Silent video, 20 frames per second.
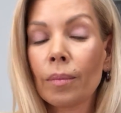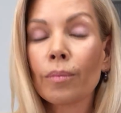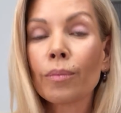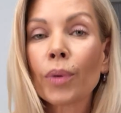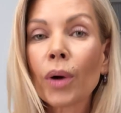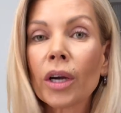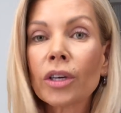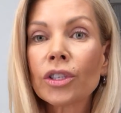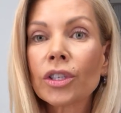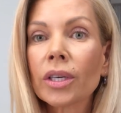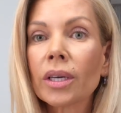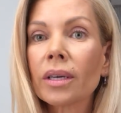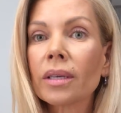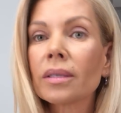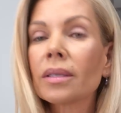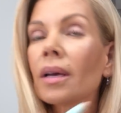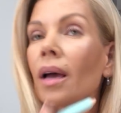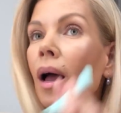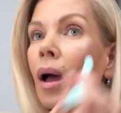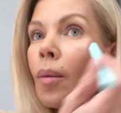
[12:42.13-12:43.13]

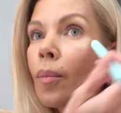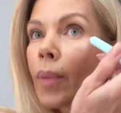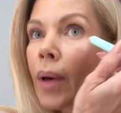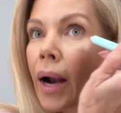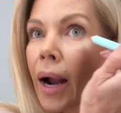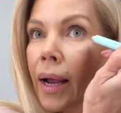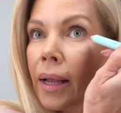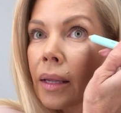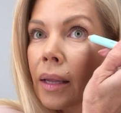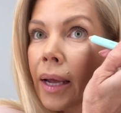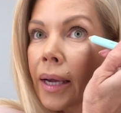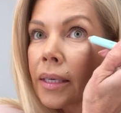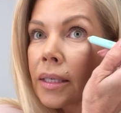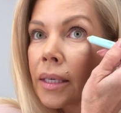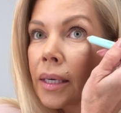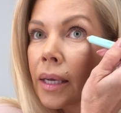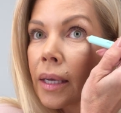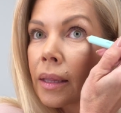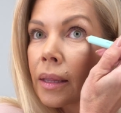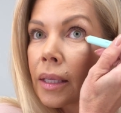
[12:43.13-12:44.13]
brushes. But I like
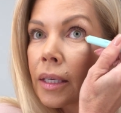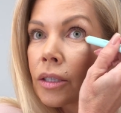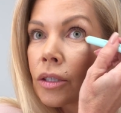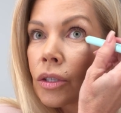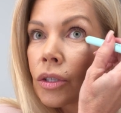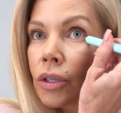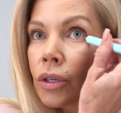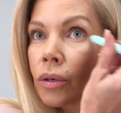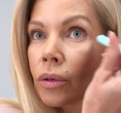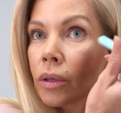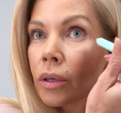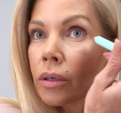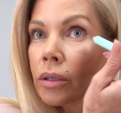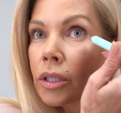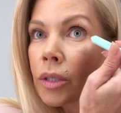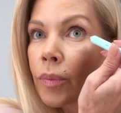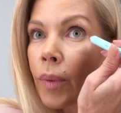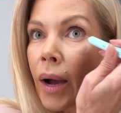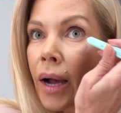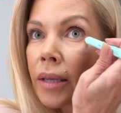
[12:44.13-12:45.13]
to get these 2 little
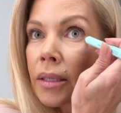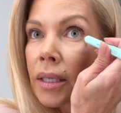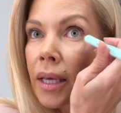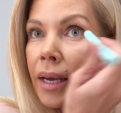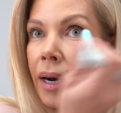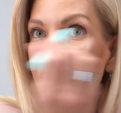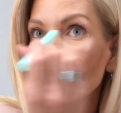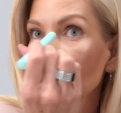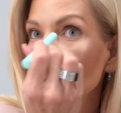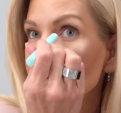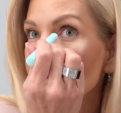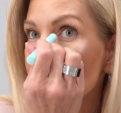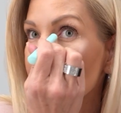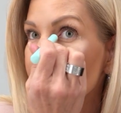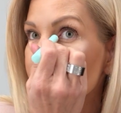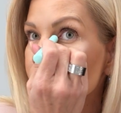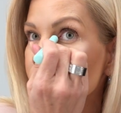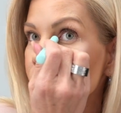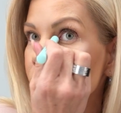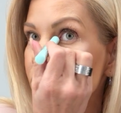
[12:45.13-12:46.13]
spots, and I just kind
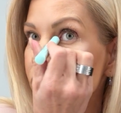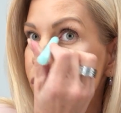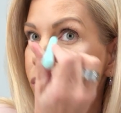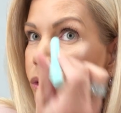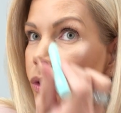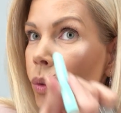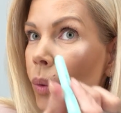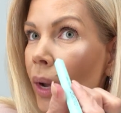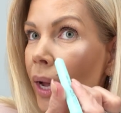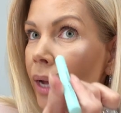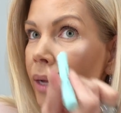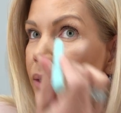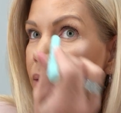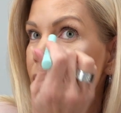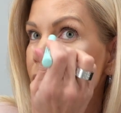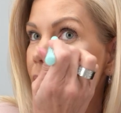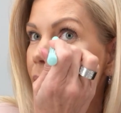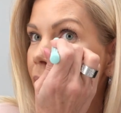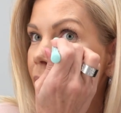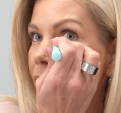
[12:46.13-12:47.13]
of do a little
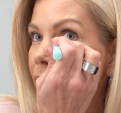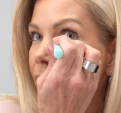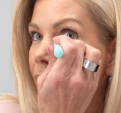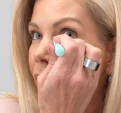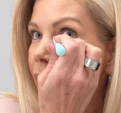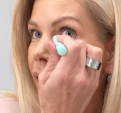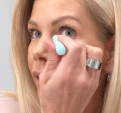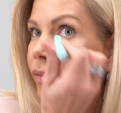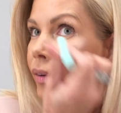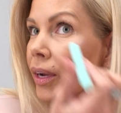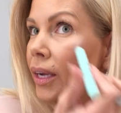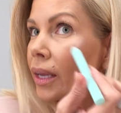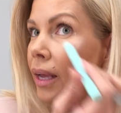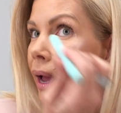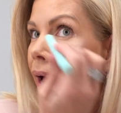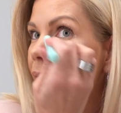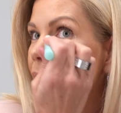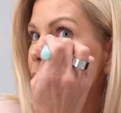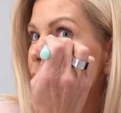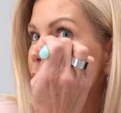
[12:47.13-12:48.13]
twist. And if
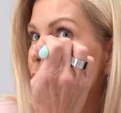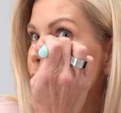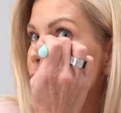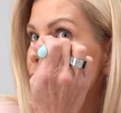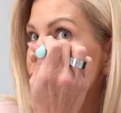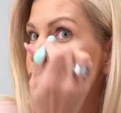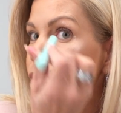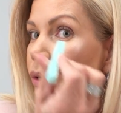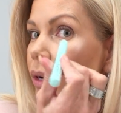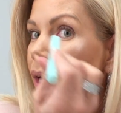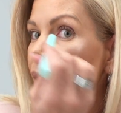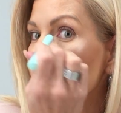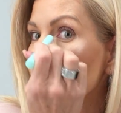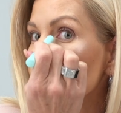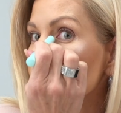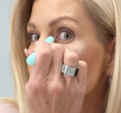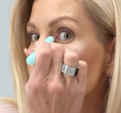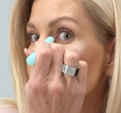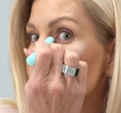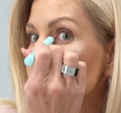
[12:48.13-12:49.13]
I do a
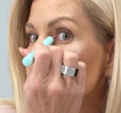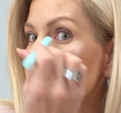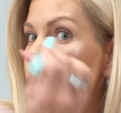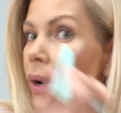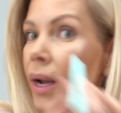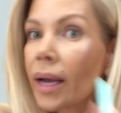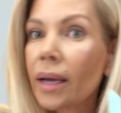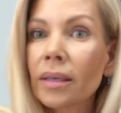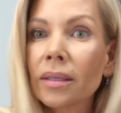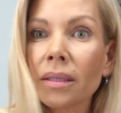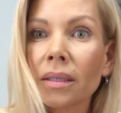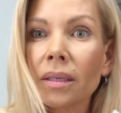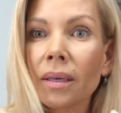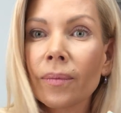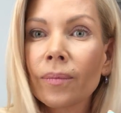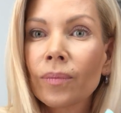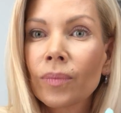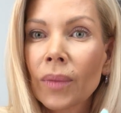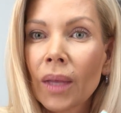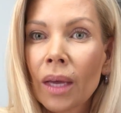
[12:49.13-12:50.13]
couple little twists,
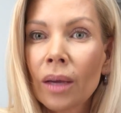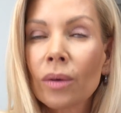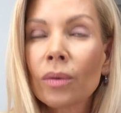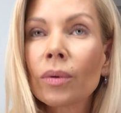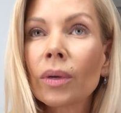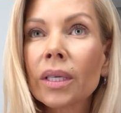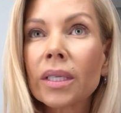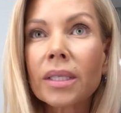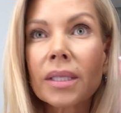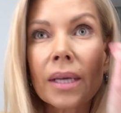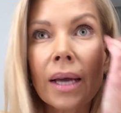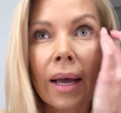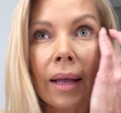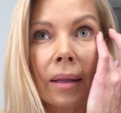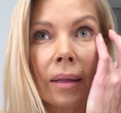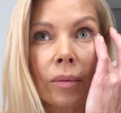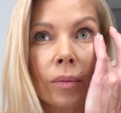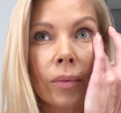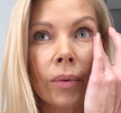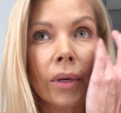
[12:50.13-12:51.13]
you really see I
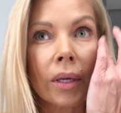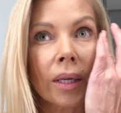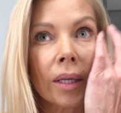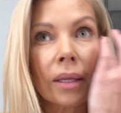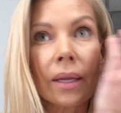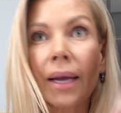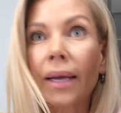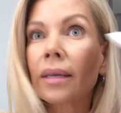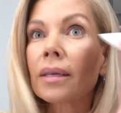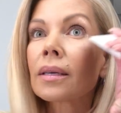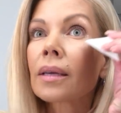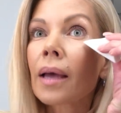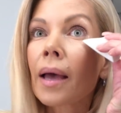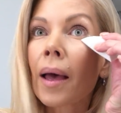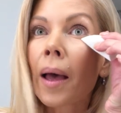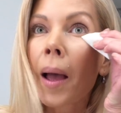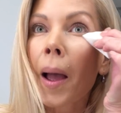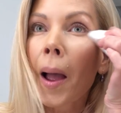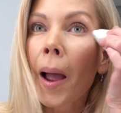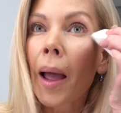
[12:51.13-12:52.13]
really lightened
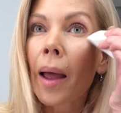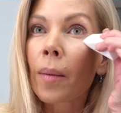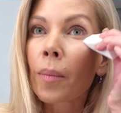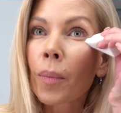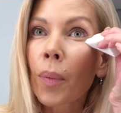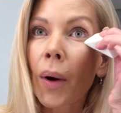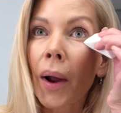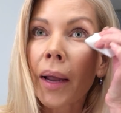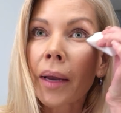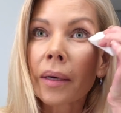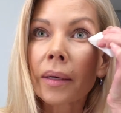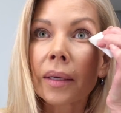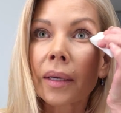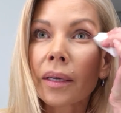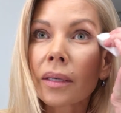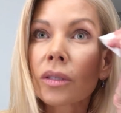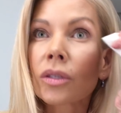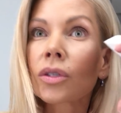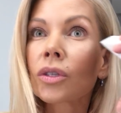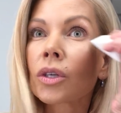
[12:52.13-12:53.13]
it and brightened
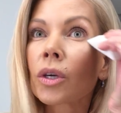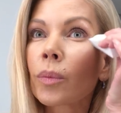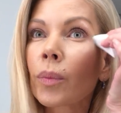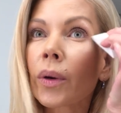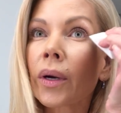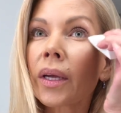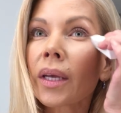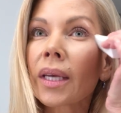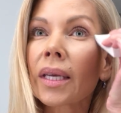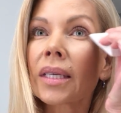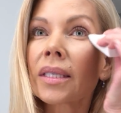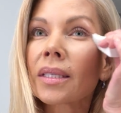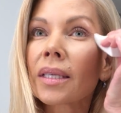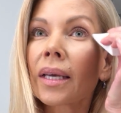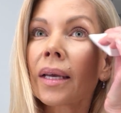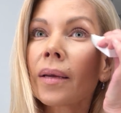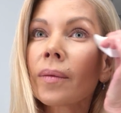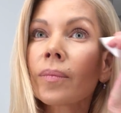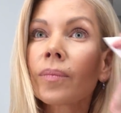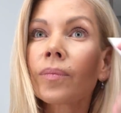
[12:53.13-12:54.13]
it super
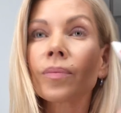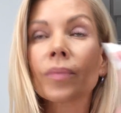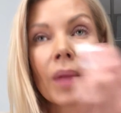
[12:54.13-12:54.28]
easy,